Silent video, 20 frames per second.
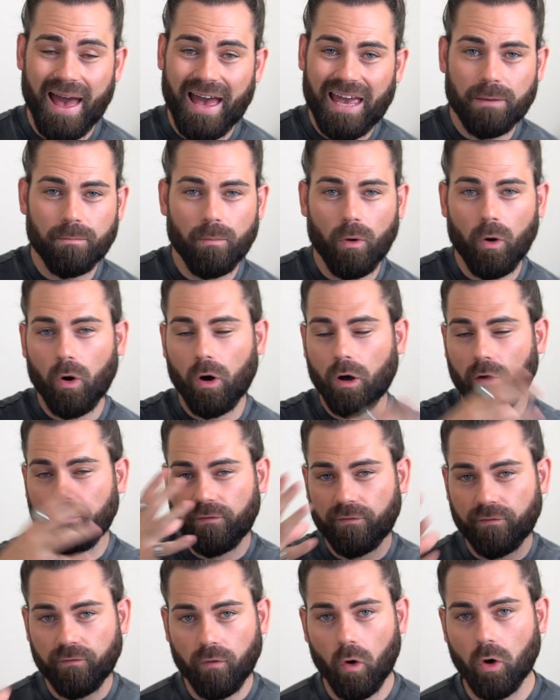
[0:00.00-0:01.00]
a more
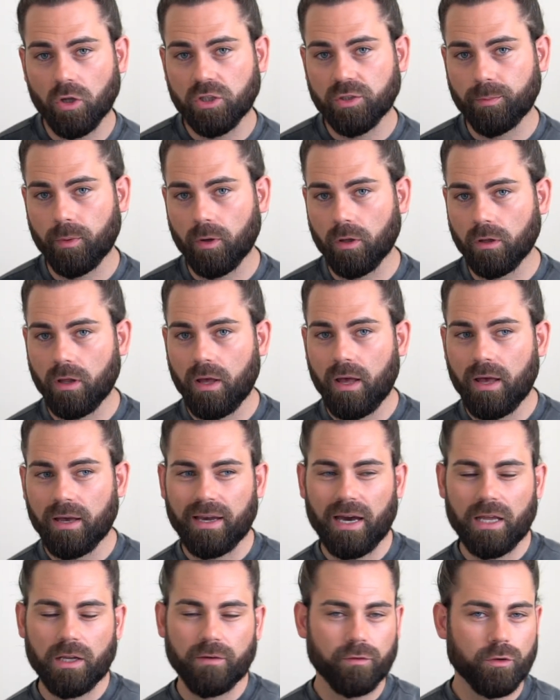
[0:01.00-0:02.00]
affordable
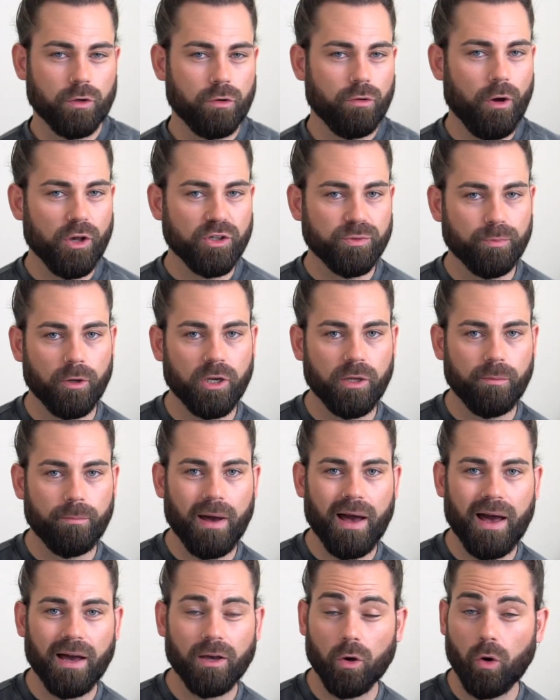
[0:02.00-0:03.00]
kind of crossbody
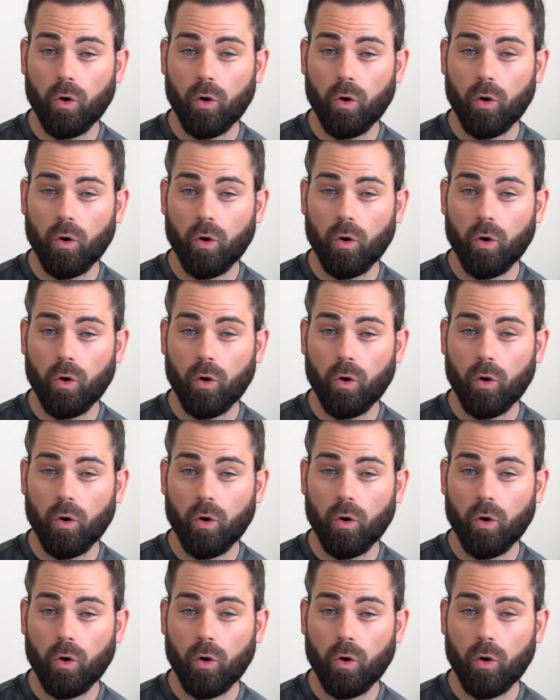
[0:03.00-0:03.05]
bag